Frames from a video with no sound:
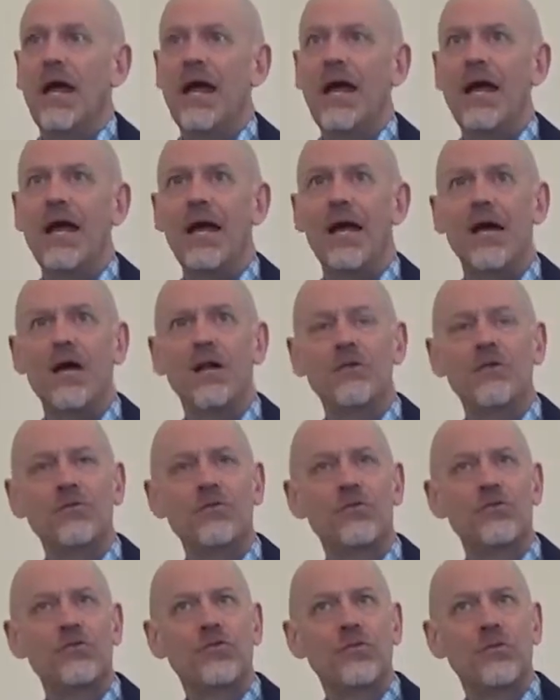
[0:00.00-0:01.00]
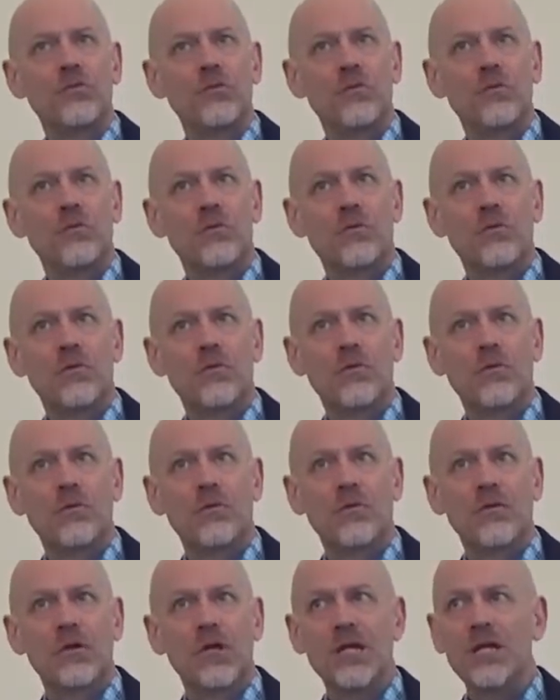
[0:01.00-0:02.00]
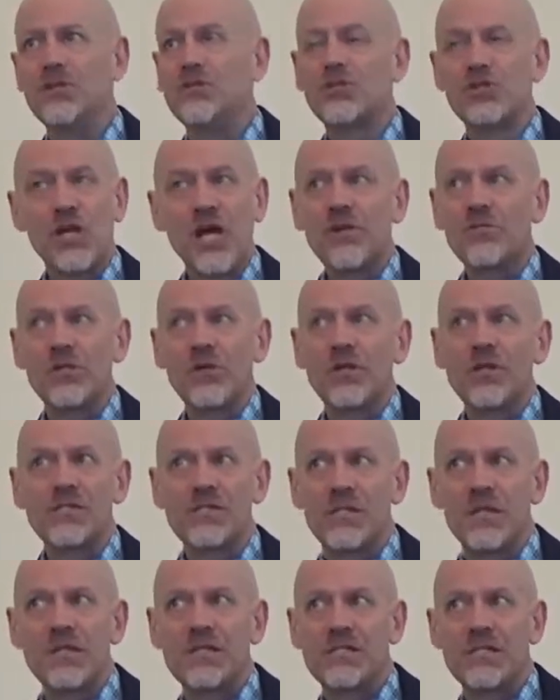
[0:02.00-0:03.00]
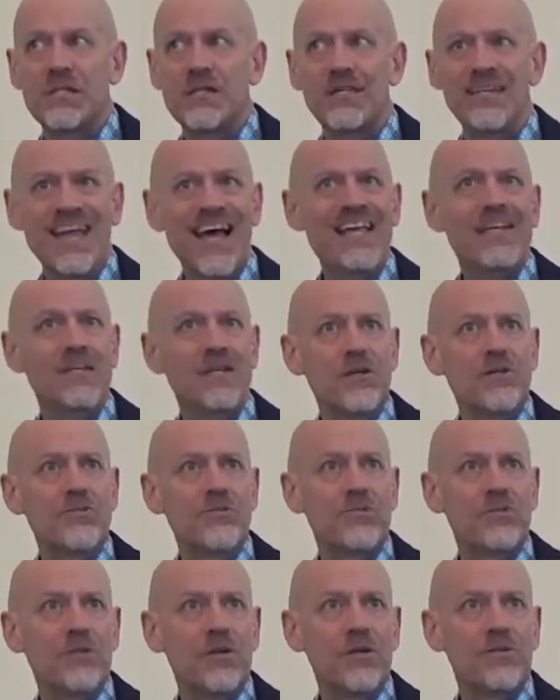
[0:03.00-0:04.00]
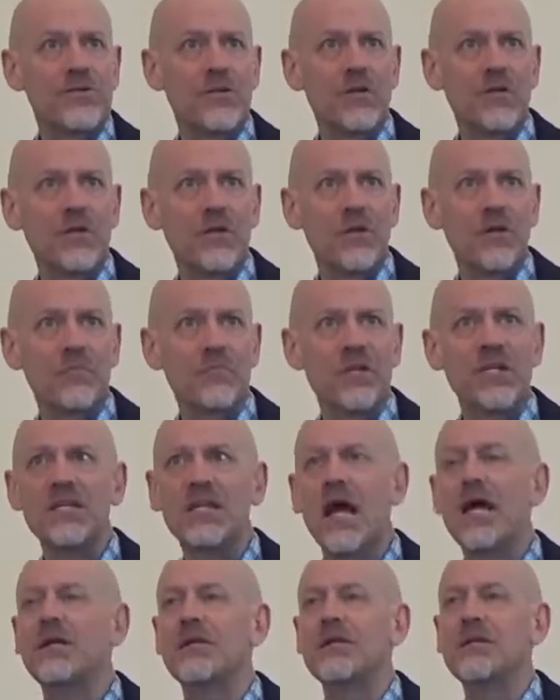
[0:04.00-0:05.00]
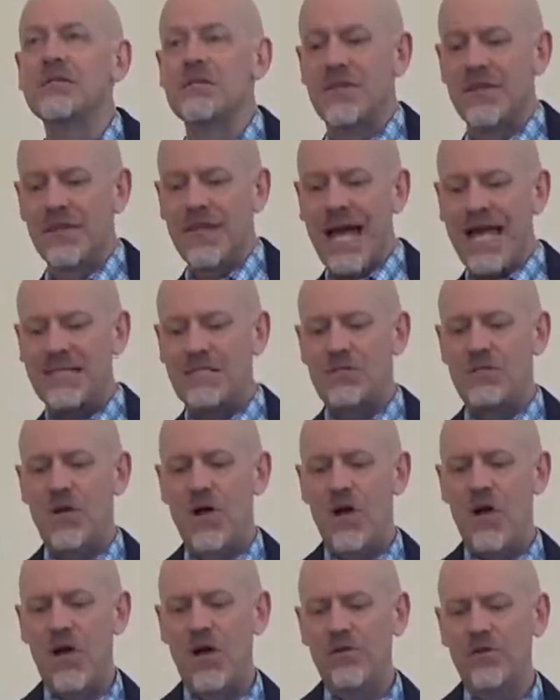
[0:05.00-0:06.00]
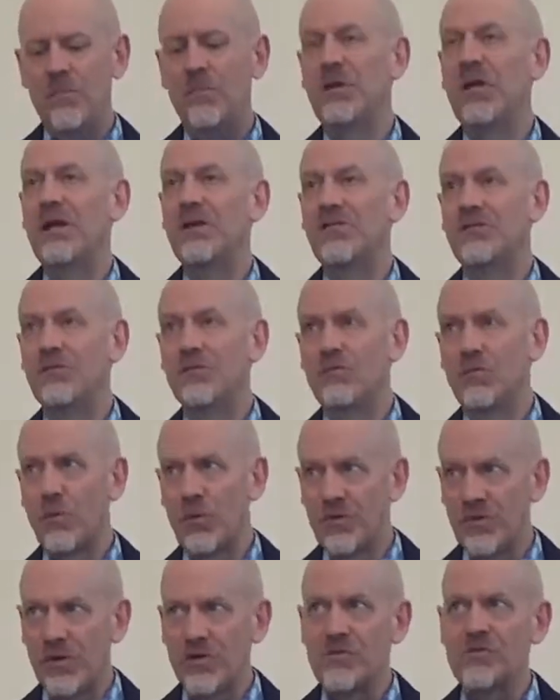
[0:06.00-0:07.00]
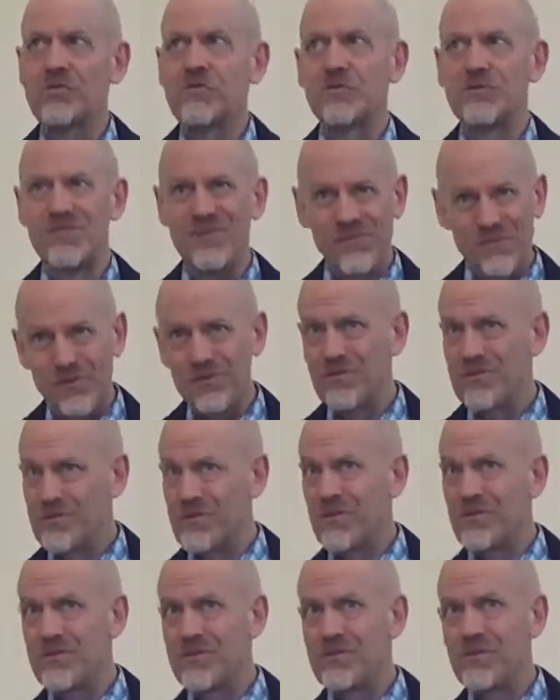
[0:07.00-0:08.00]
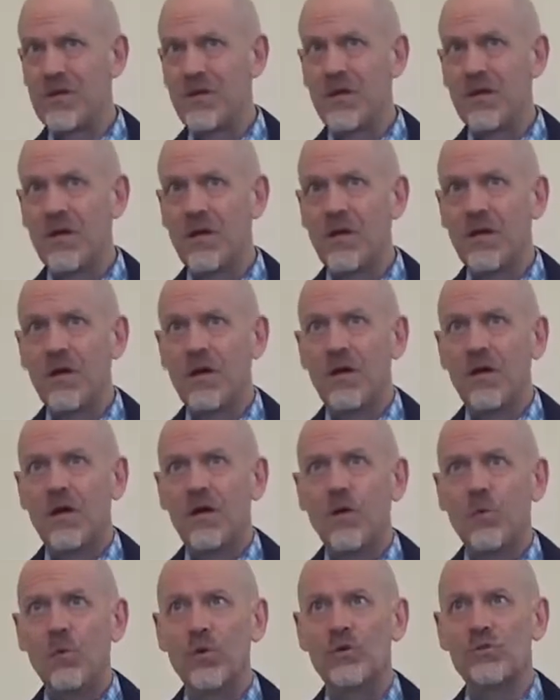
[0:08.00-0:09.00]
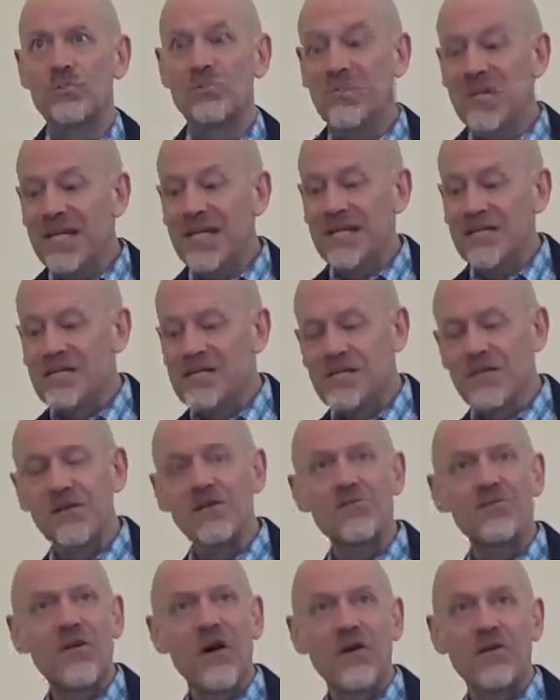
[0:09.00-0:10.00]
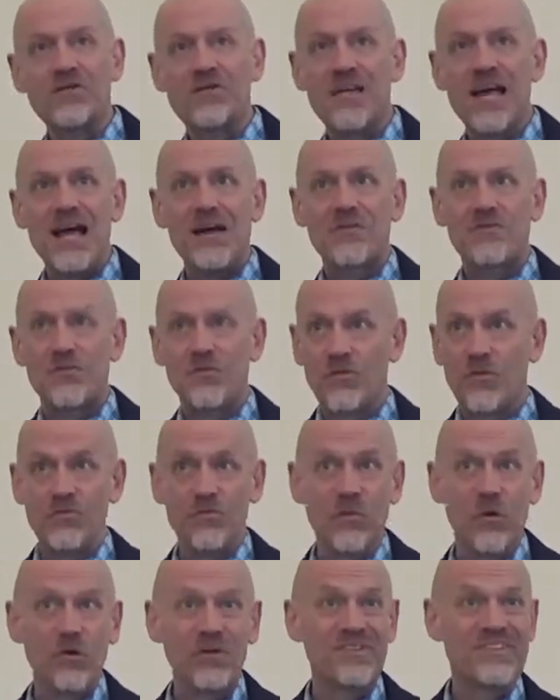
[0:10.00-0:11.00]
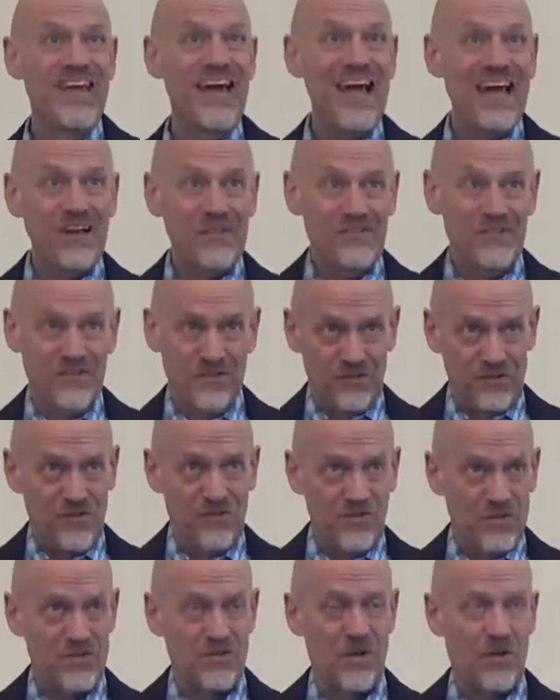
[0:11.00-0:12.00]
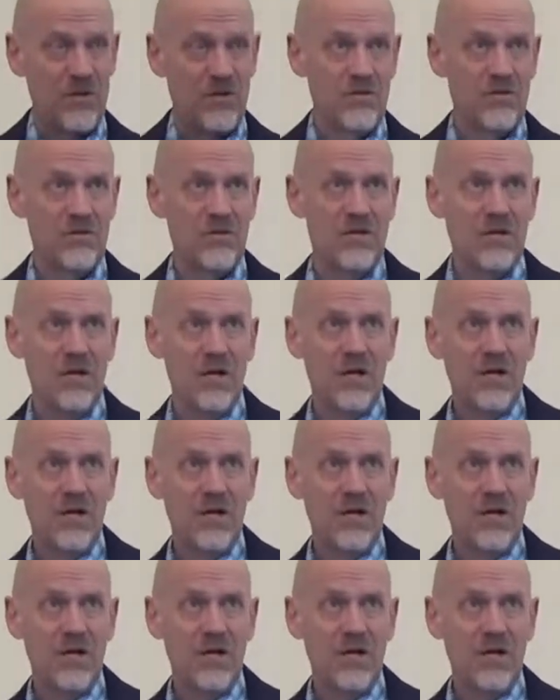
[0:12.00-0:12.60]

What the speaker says: And in general, it's in the 90s. It's in the mid-90s. That's on the places where there's differences, which means that as far as the full text is concerned,